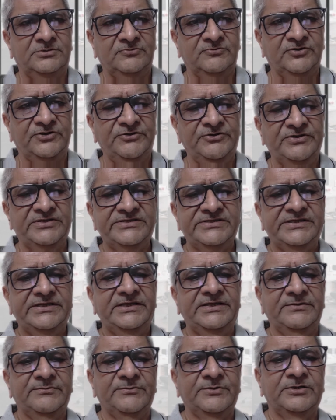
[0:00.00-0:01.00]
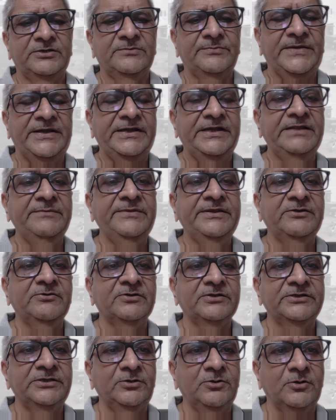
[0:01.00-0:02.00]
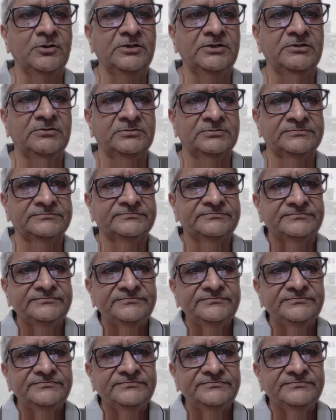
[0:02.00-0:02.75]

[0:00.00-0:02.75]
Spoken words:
what you can say pandemic or the lockdown,